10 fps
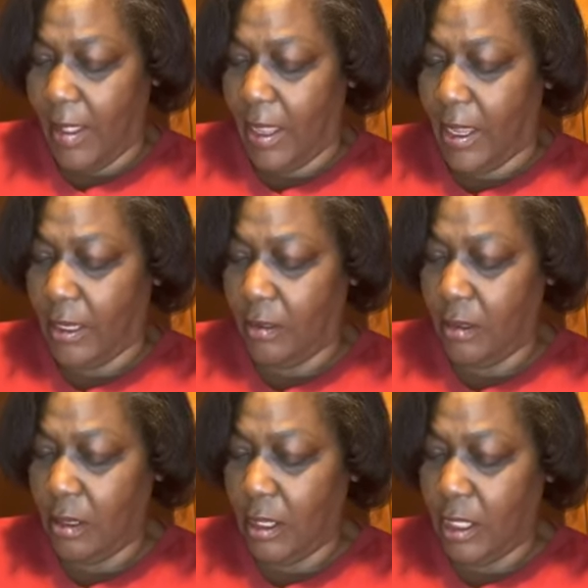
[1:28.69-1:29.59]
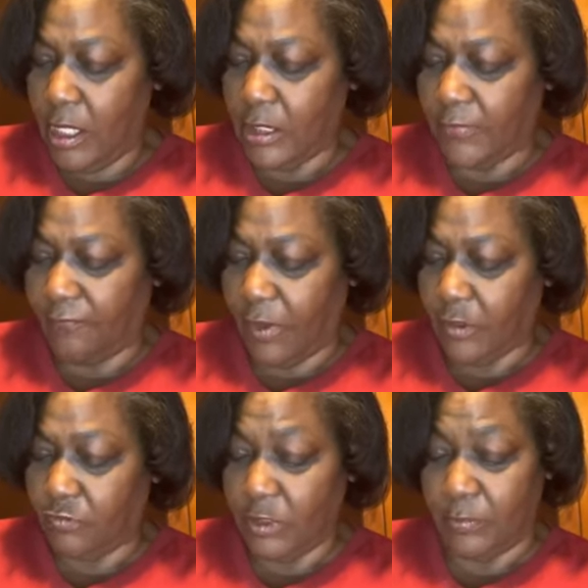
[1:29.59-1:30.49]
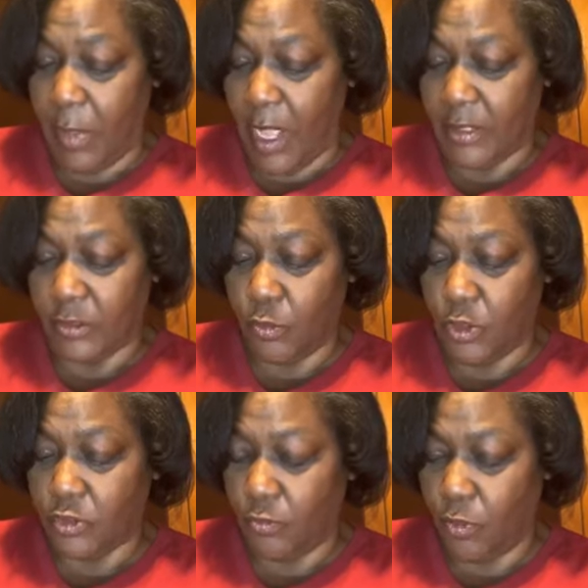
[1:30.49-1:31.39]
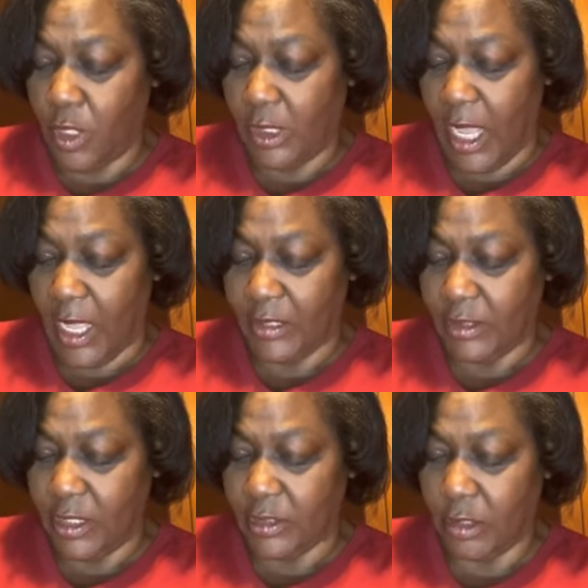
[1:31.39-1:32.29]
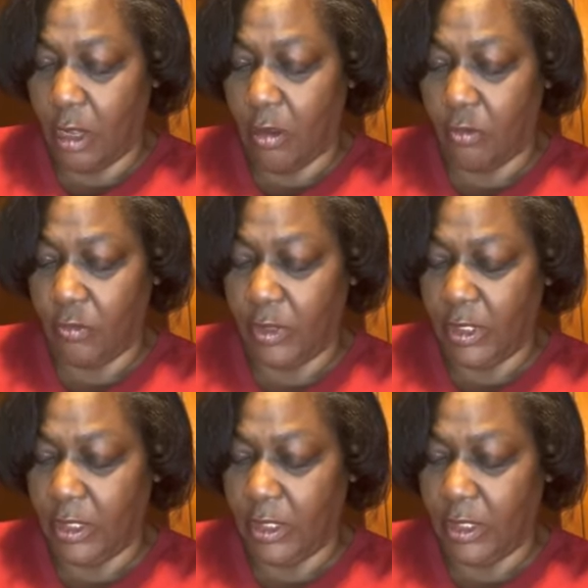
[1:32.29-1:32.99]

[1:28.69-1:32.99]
and his first response was to realize his own